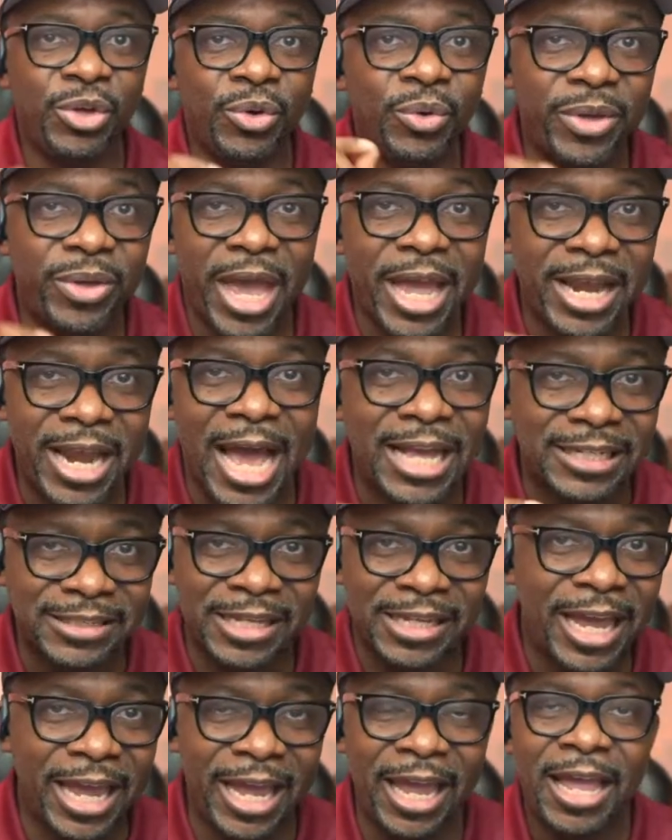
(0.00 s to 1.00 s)
You
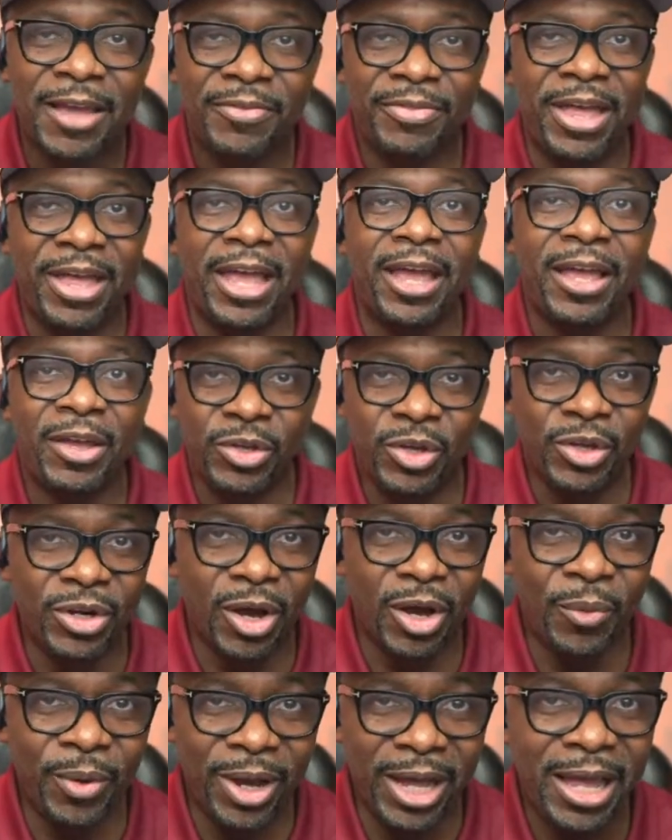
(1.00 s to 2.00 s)
cannot say that
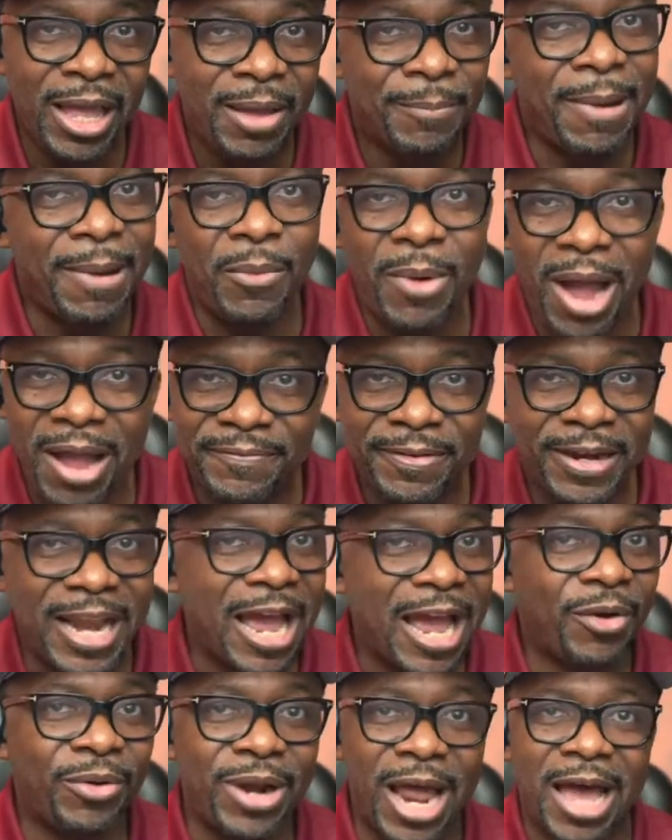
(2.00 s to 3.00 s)
you know what my wife
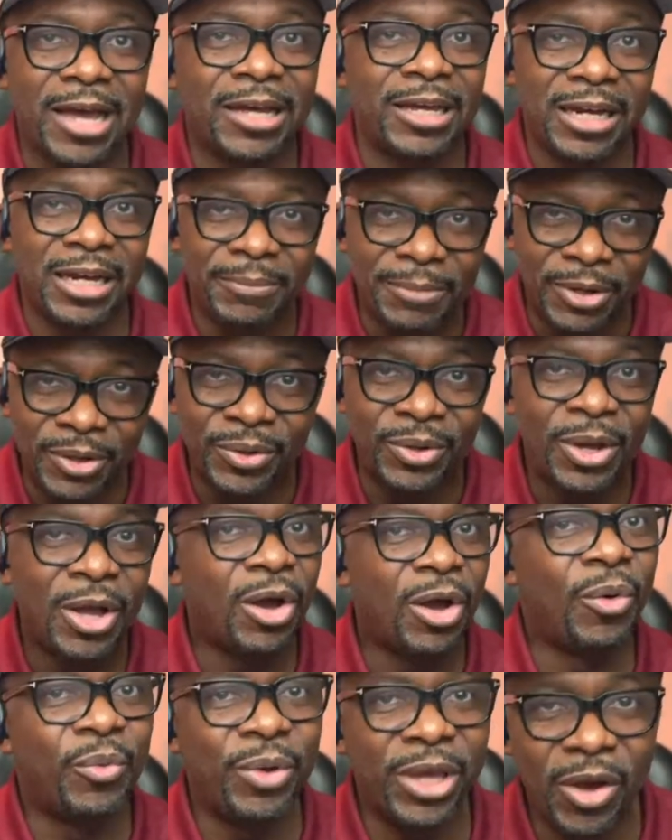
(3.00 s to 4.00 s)
and I on our
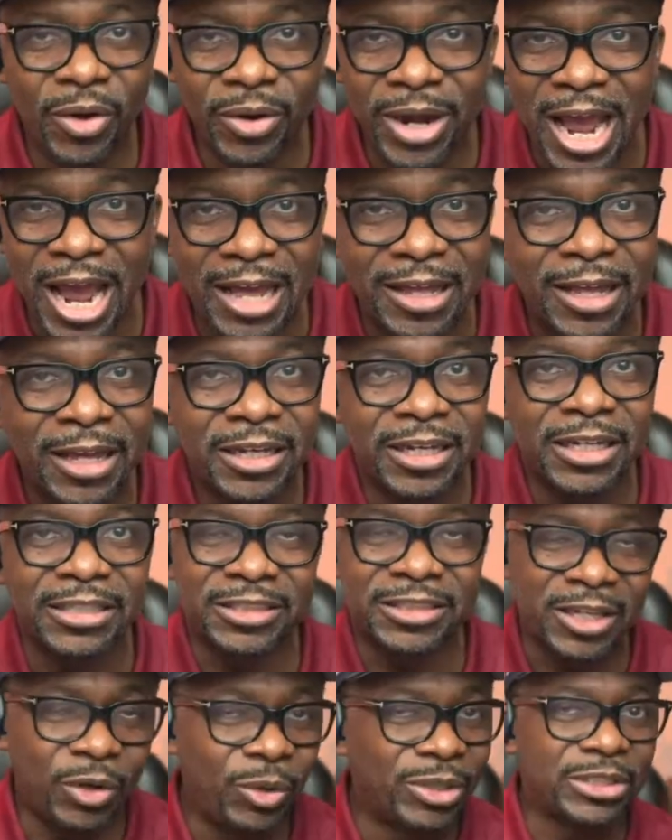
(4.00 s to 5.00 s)
honeymoon, or we on our
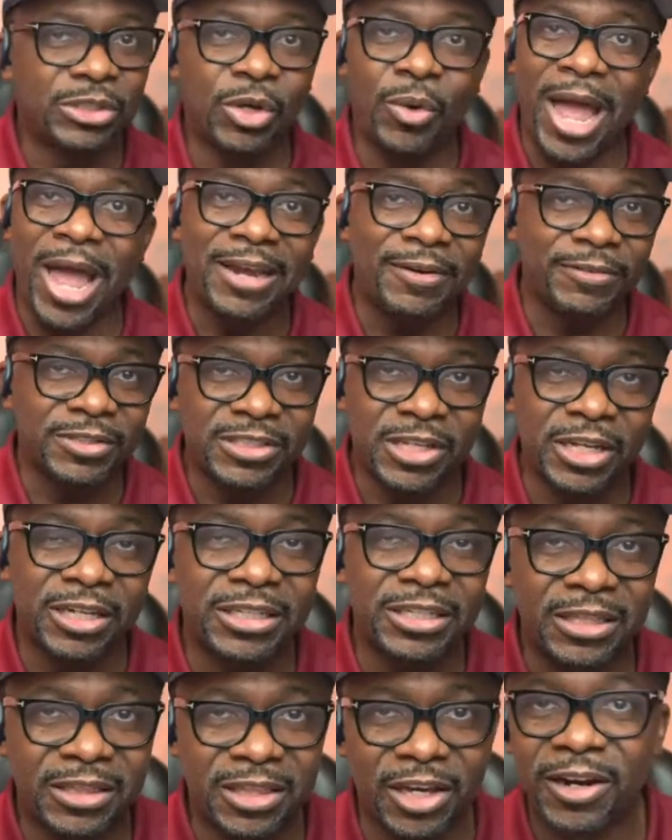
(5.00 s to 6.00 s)
so and so and
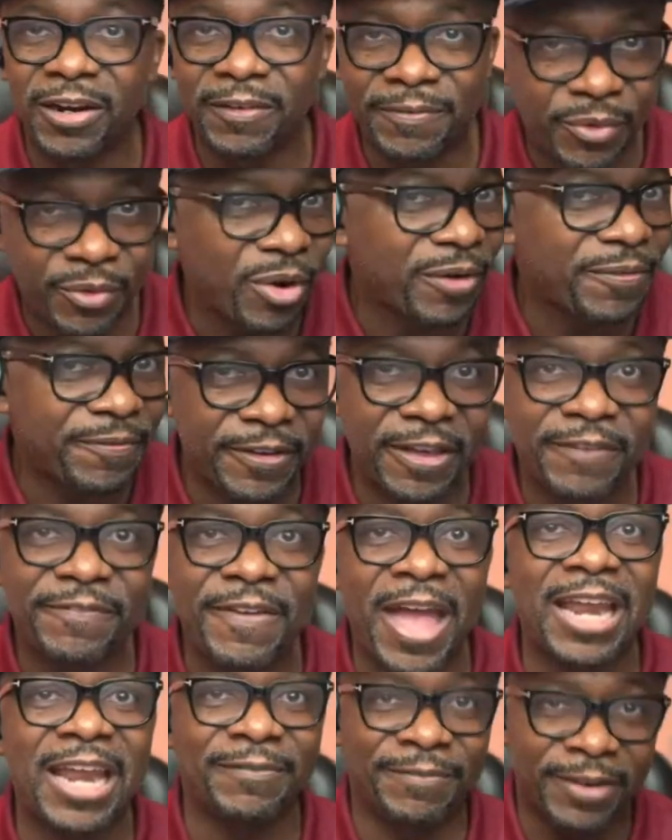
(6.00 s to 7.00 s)
second, third, fourth,
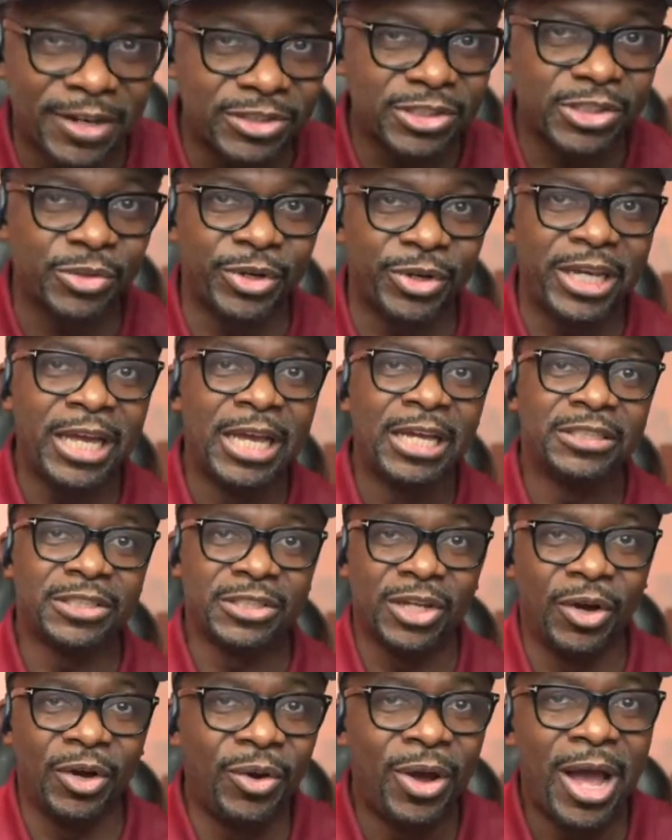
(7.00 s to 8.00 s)
fifth anniversary,
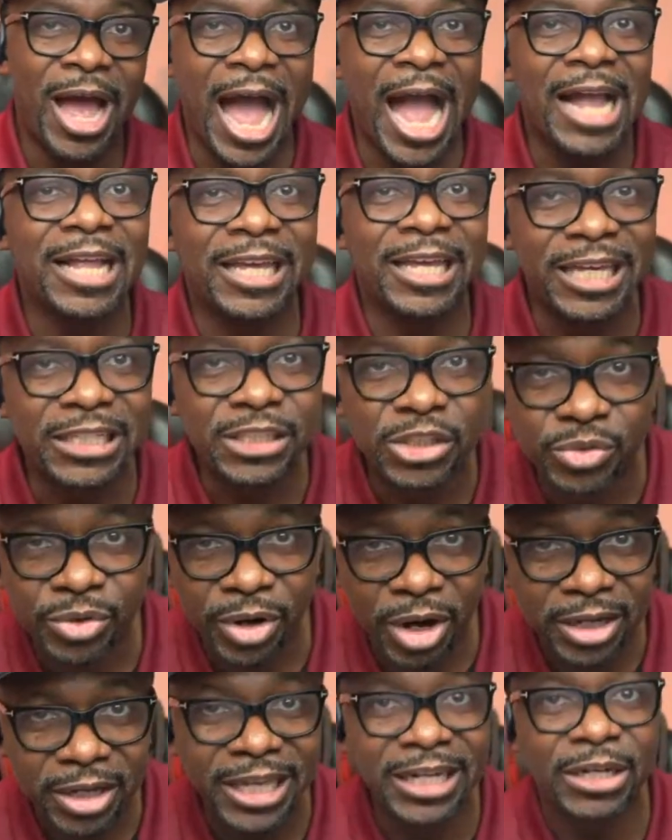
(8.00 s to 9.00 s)
so I can get
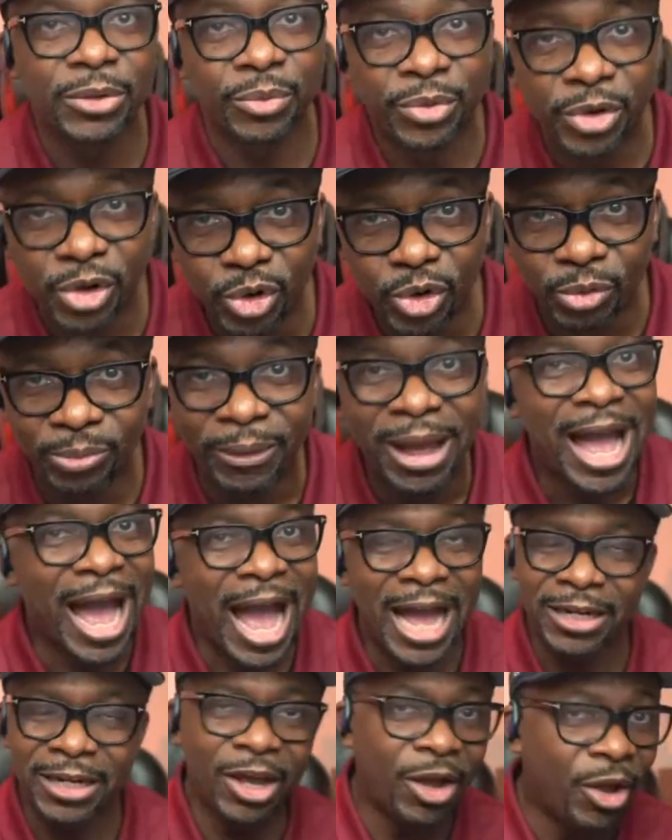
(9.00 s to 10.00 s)
drunk in the room.
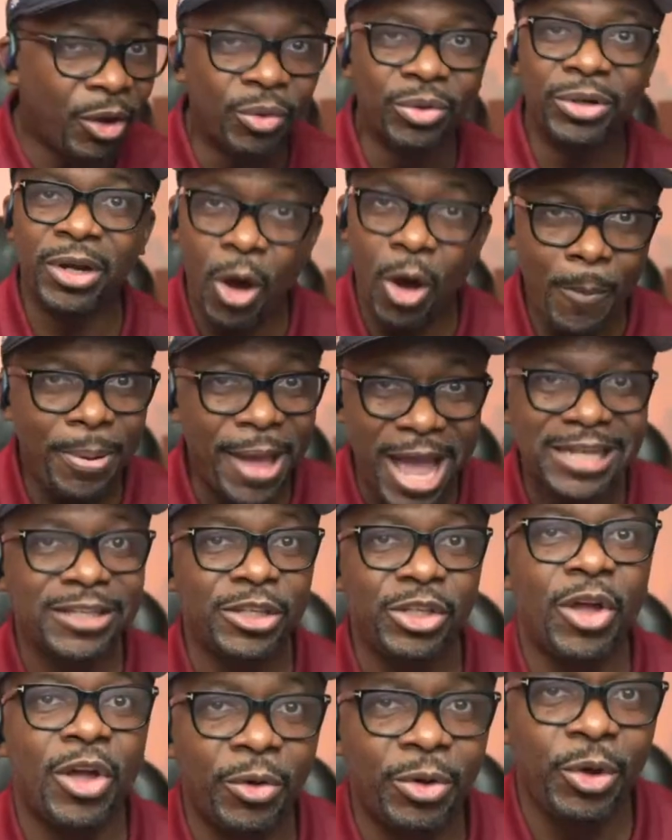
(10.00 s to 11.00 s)
I, no, no,
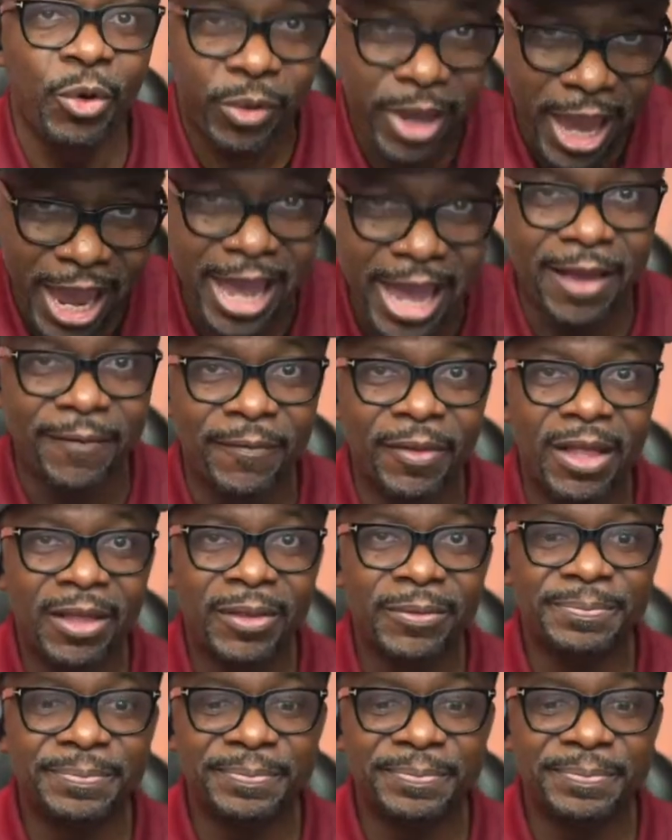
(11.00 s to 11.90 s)
Pat, no, you can't.